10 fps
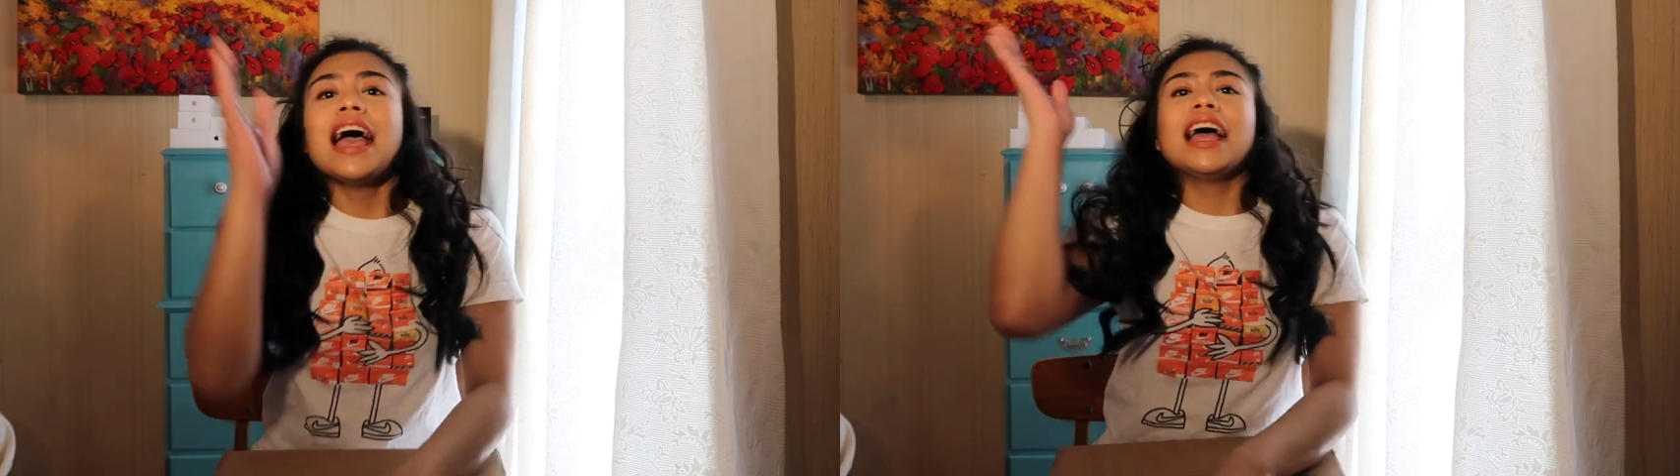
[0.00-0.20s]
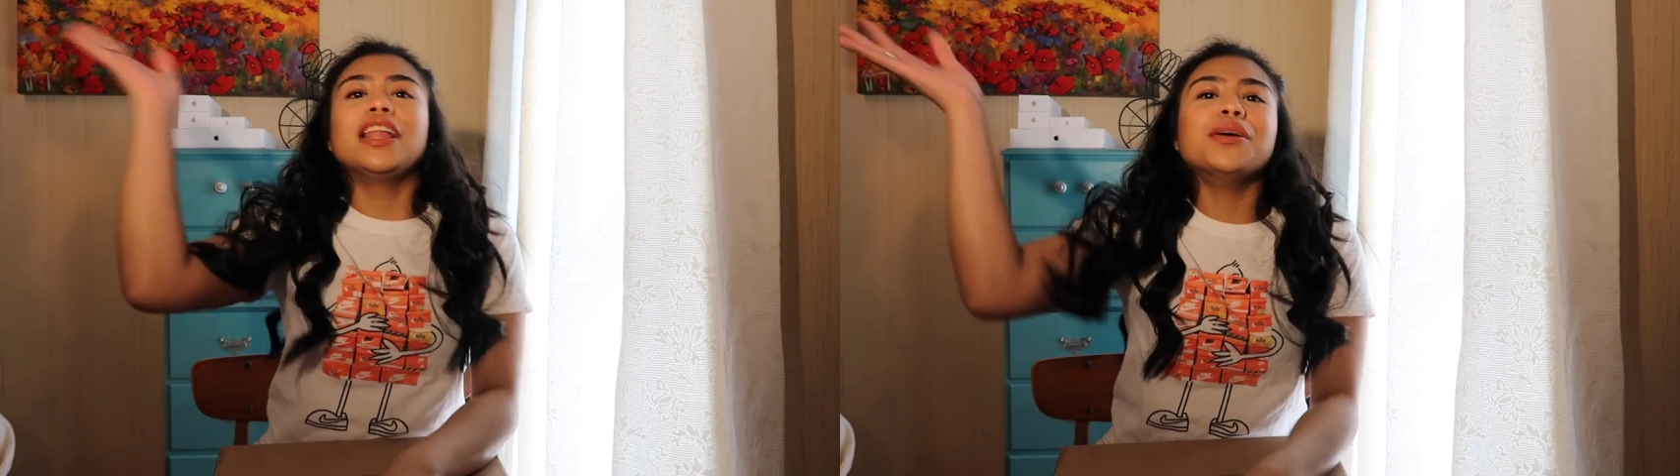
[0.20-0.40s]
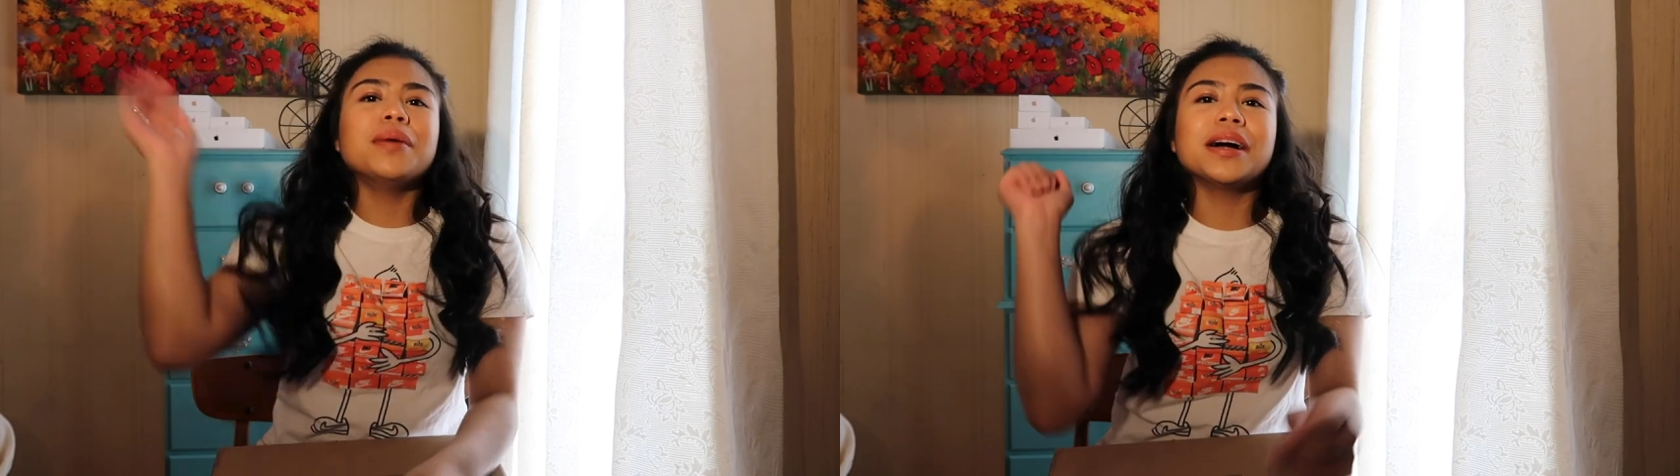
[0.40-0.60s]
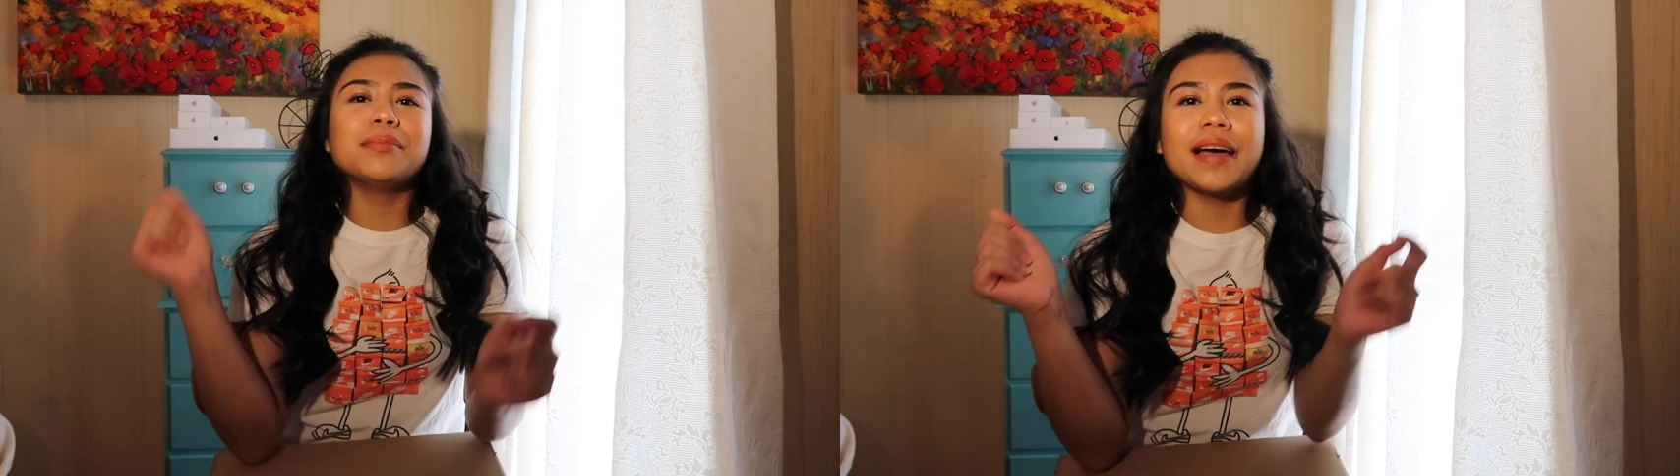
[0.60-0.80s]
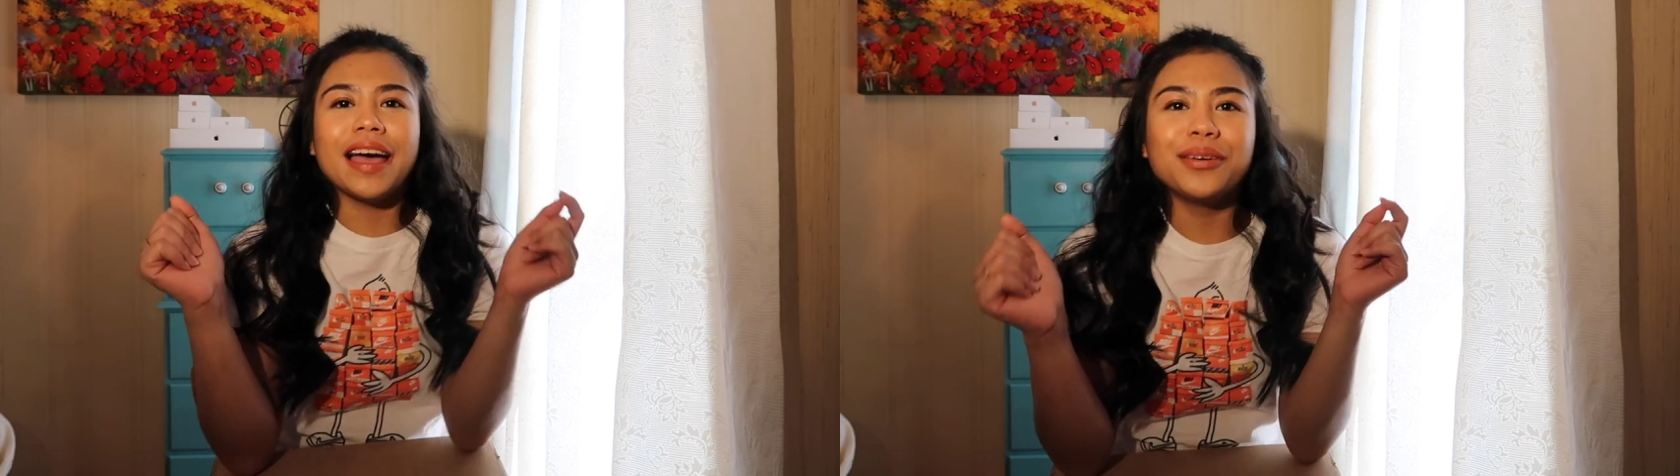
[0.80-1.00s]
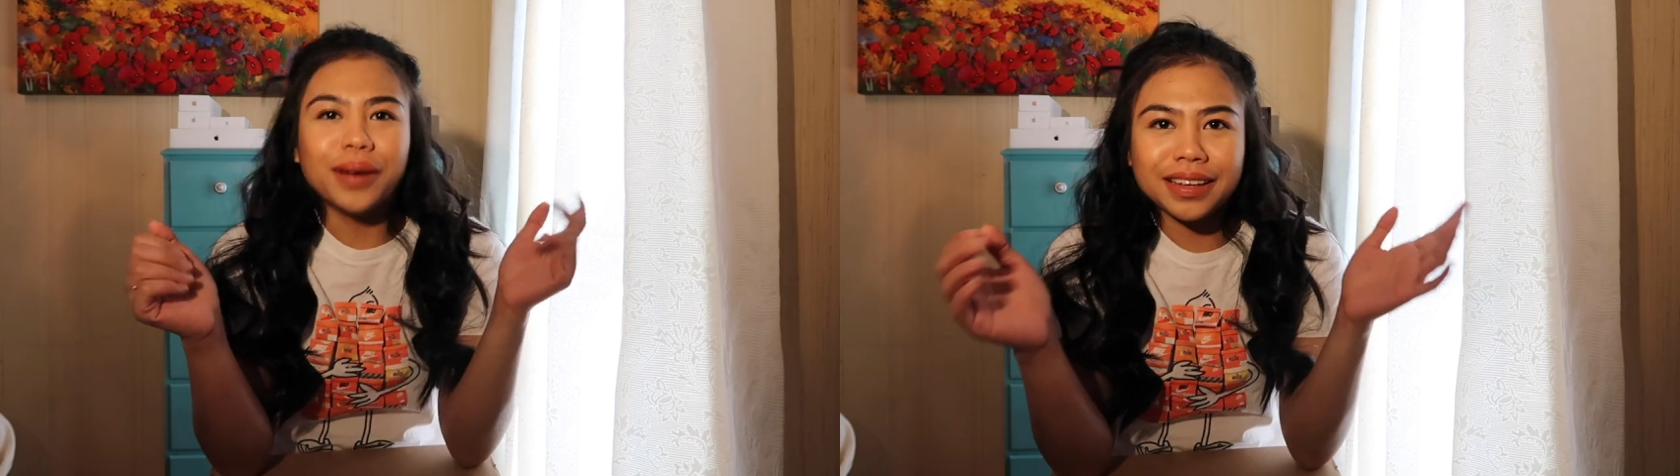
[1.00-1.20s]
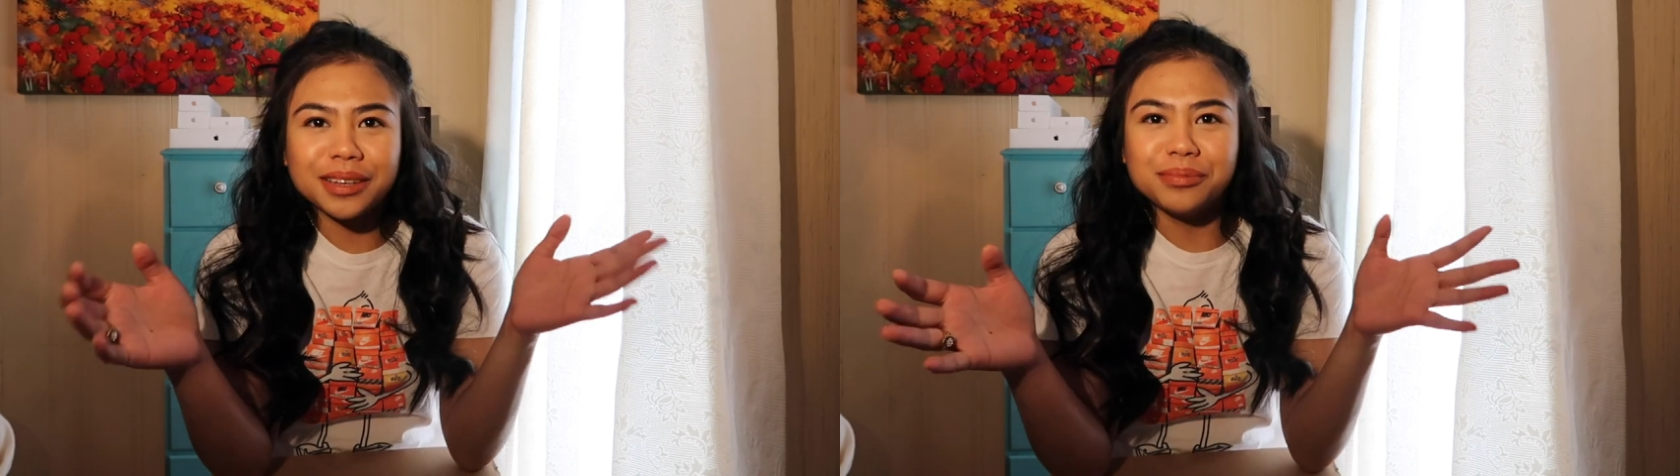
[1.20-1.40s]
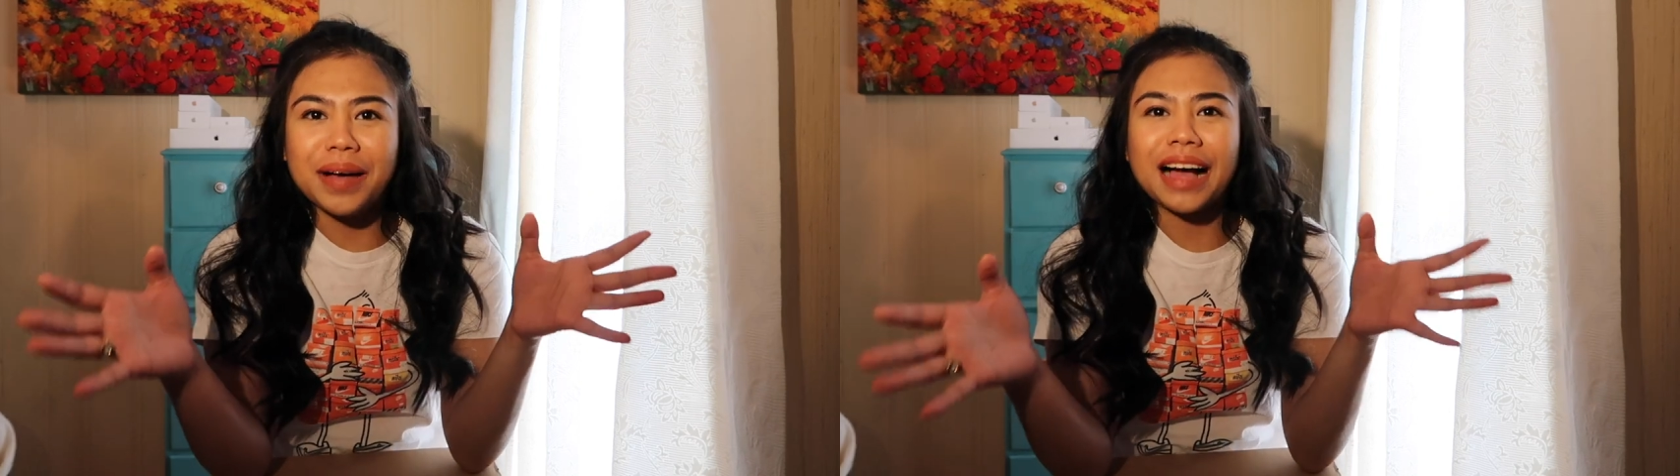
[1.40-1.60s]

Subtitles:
Hello mga be, welcome